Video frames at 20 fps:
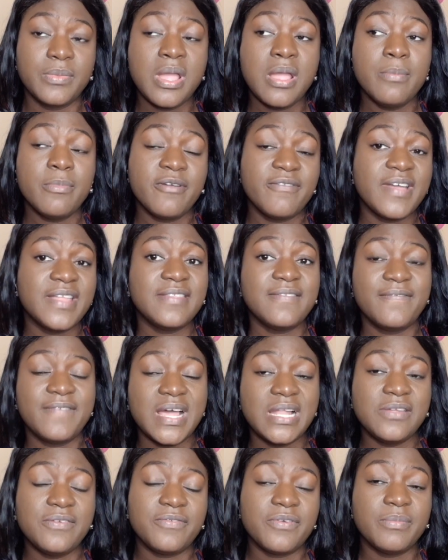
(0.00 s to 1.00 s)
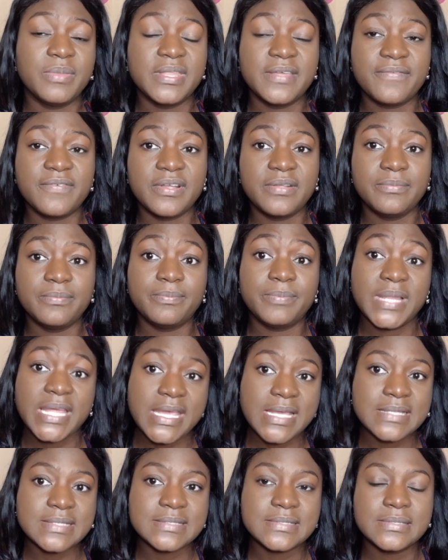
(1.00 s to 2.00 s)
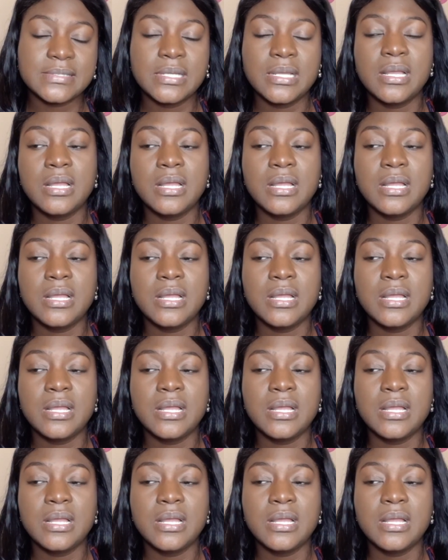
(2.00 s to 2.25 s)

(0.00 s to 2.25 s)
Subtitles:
providing value from a different place.